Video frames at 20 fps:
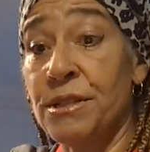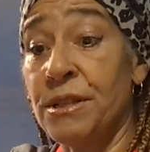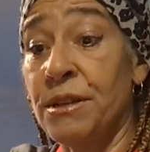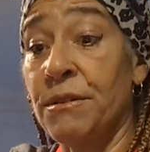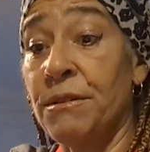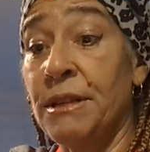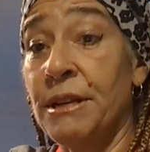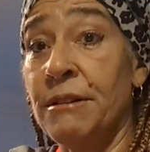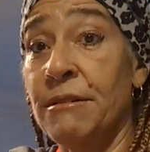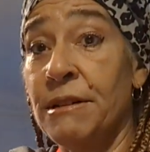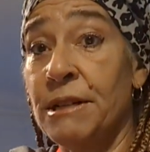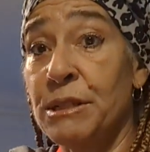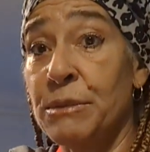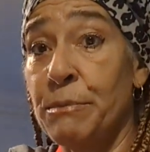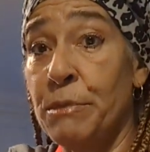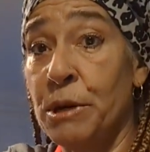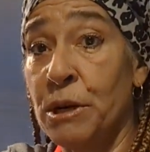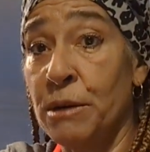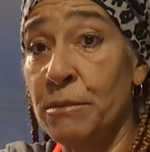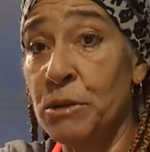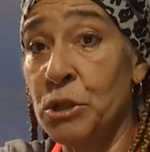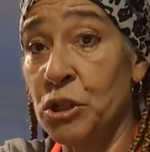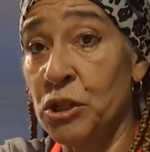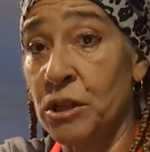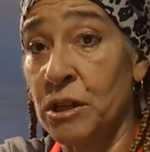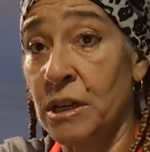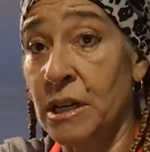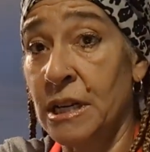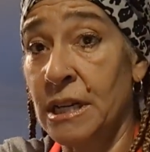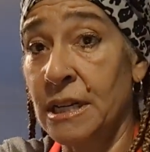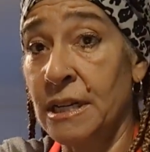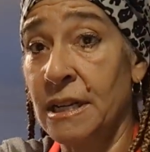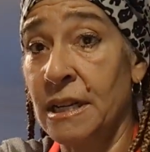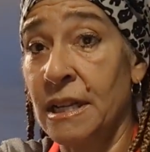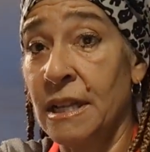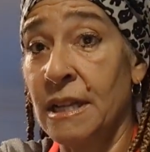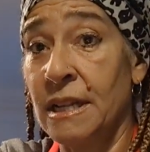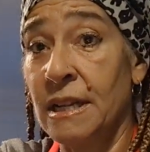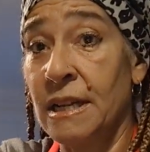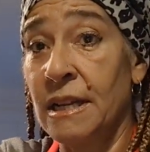so there is Parmesan.
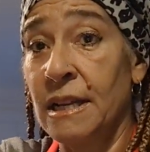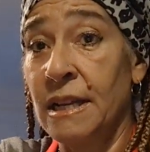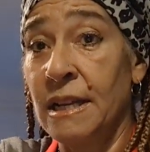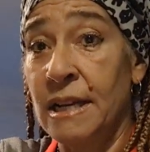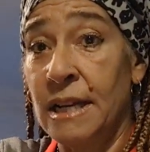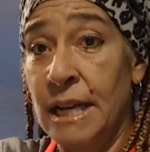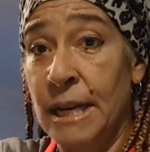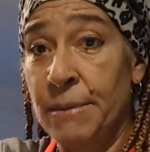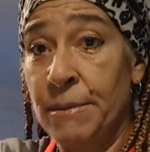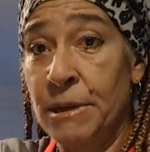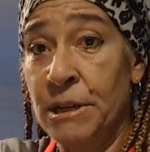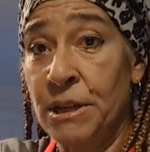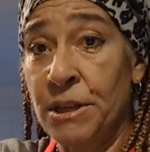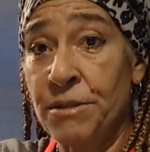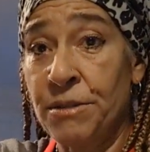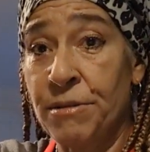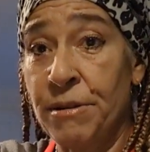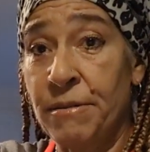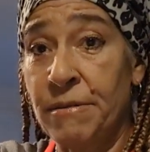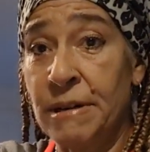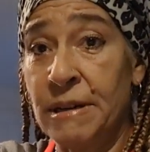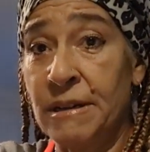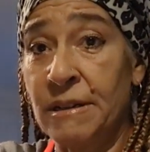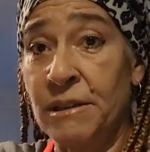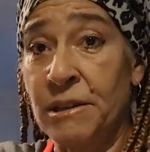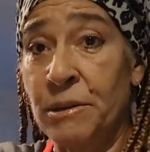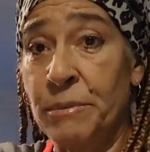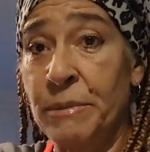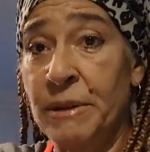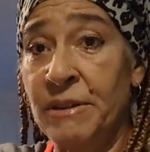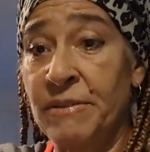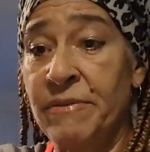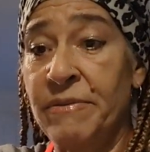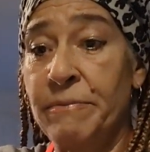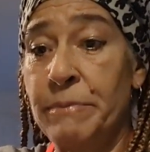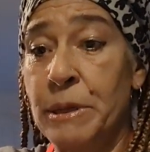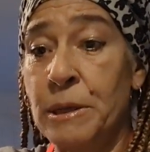I'm going to throw in a little bit of